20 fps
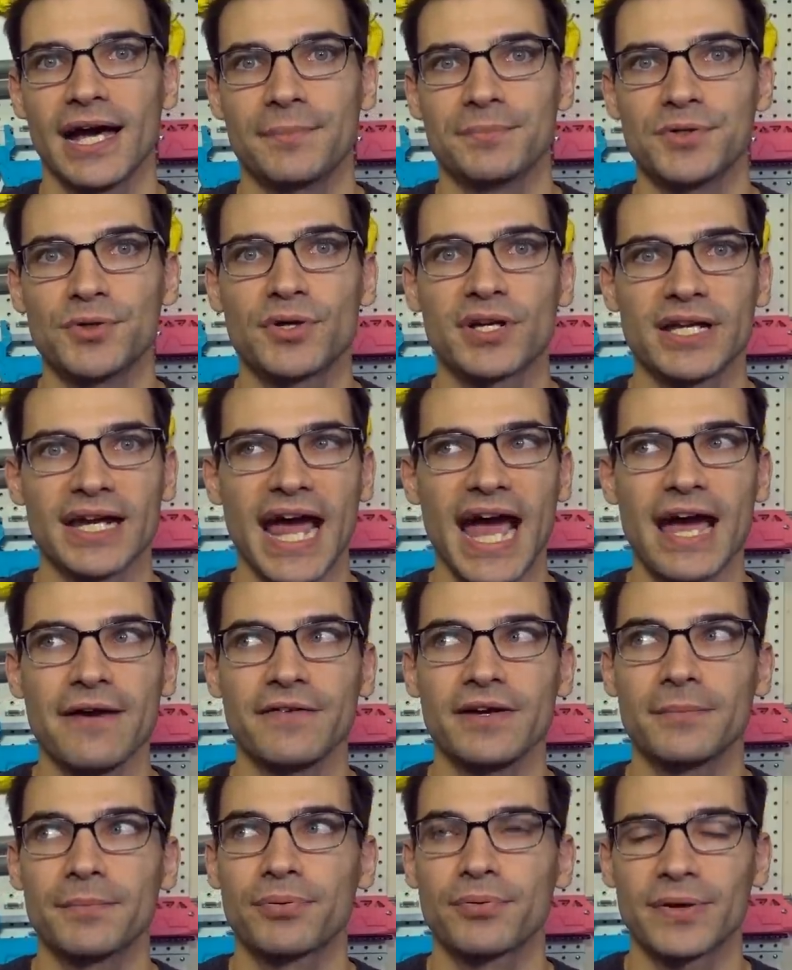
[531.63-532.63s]
You can
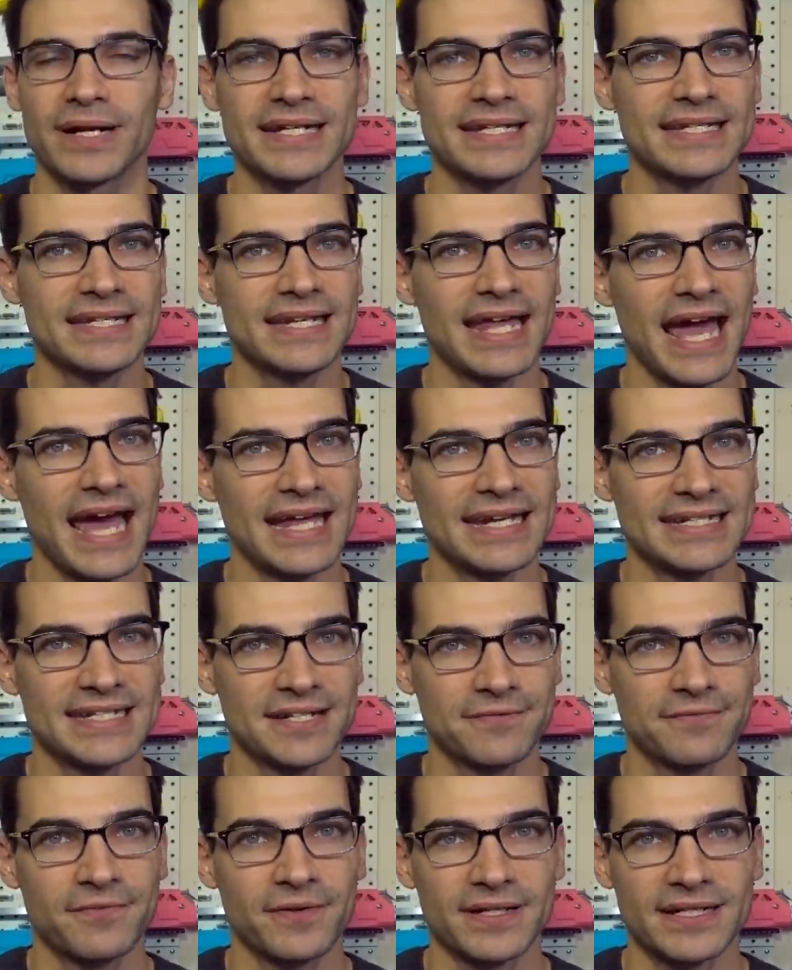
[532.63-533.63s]
have it printed at
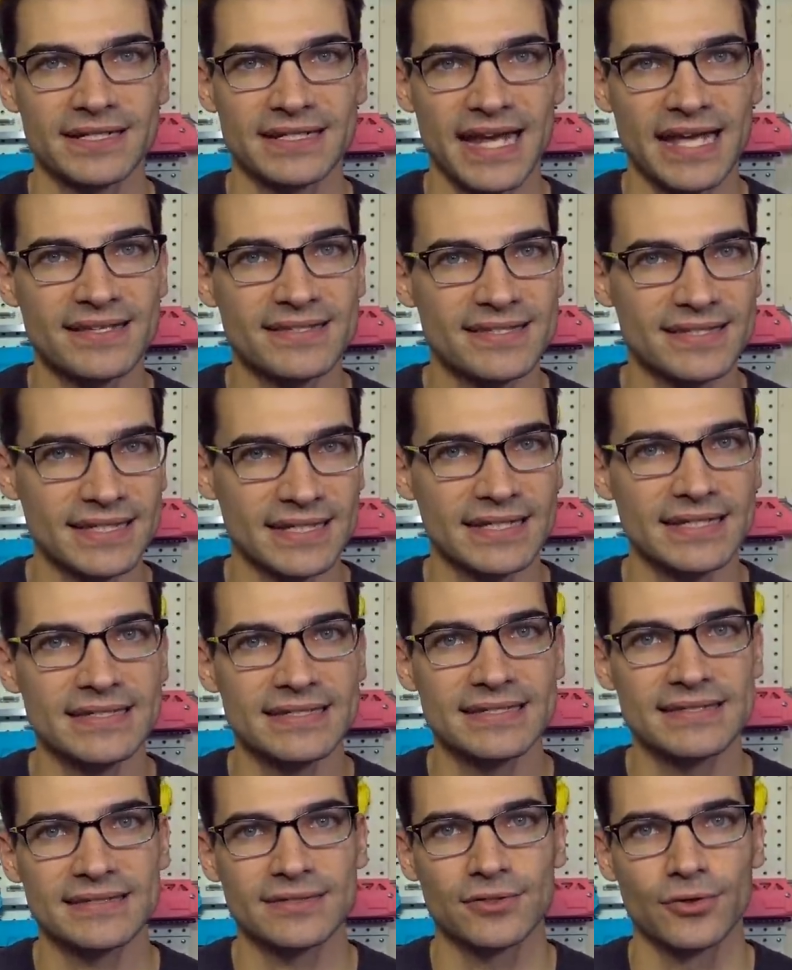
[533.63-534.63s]
different
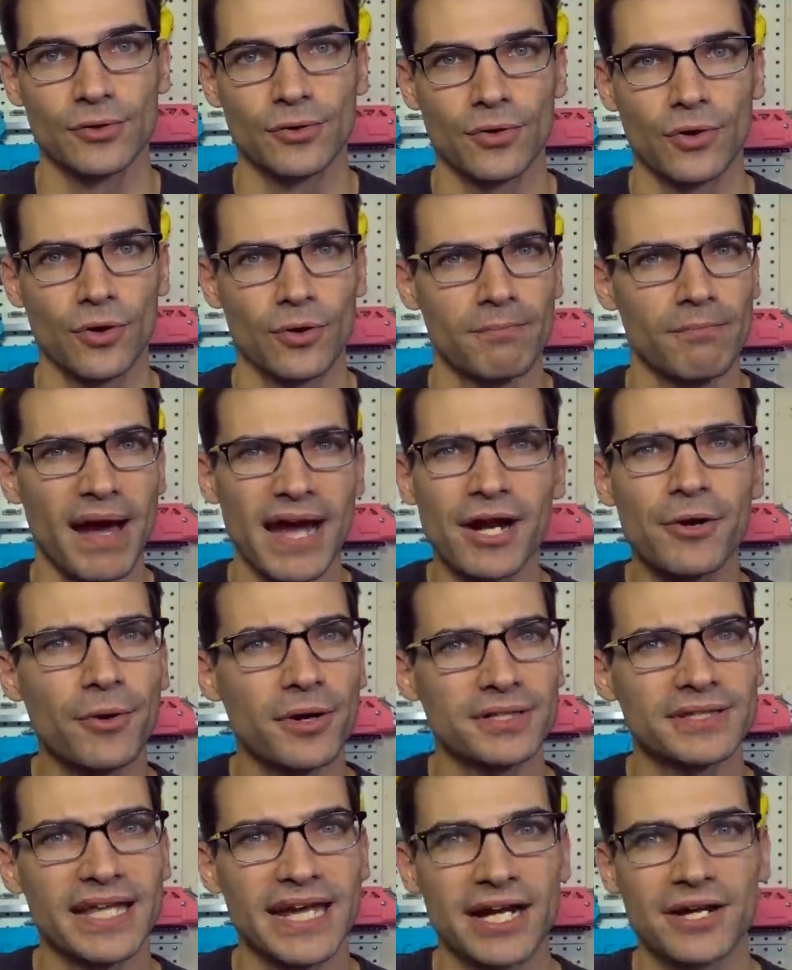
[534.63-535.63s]
densities or
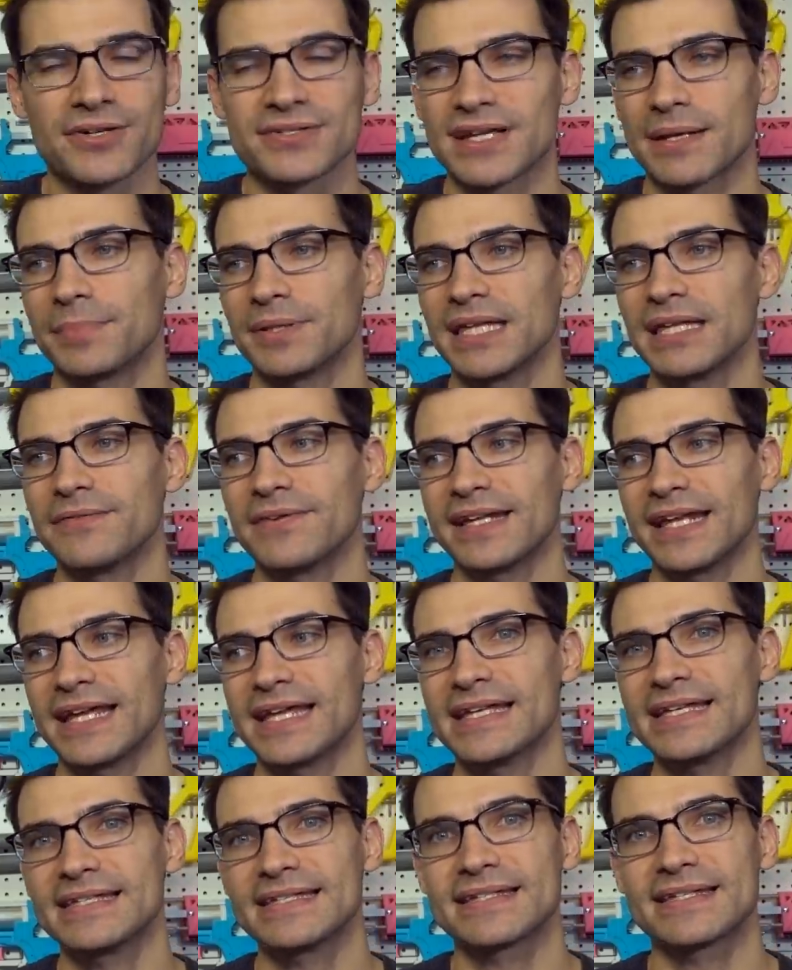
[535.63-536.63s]
micron layers, I believe it
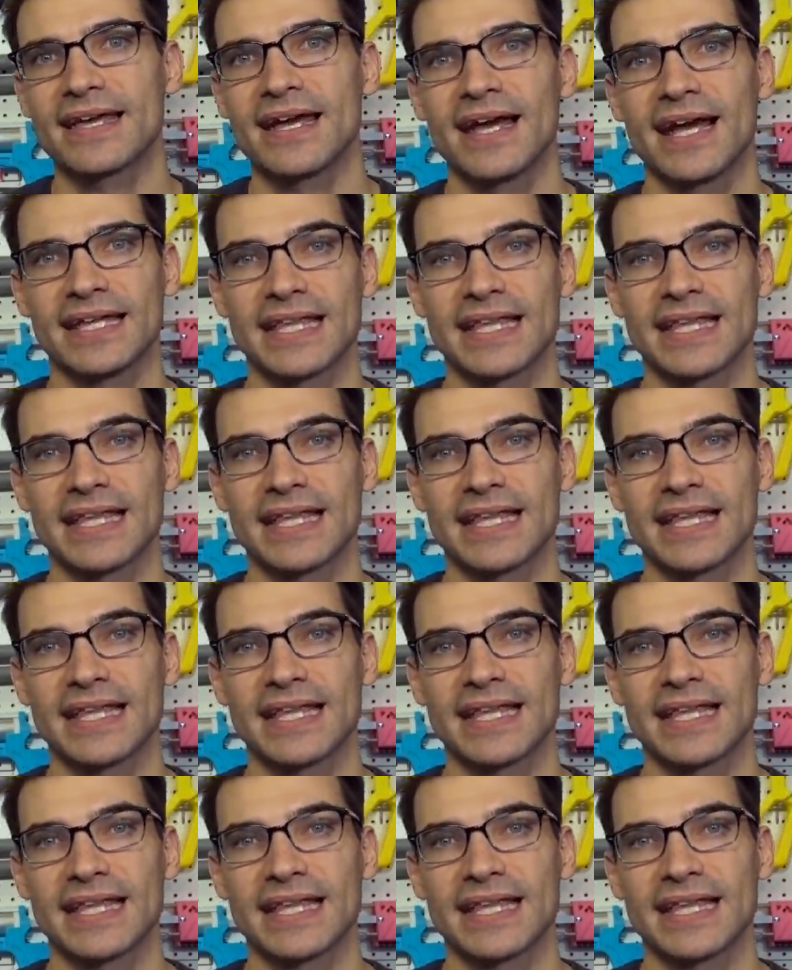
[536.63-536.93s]
is,